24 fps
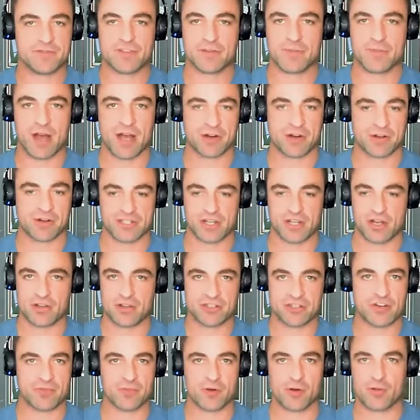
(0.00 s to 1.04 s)
democracy, all
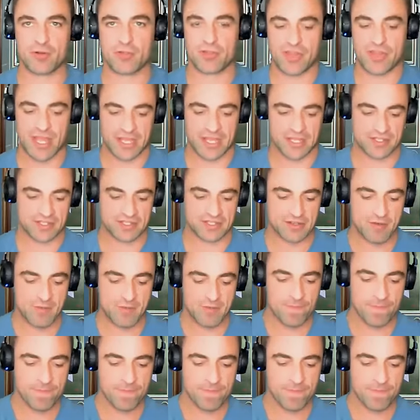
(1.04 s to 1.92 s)
those government things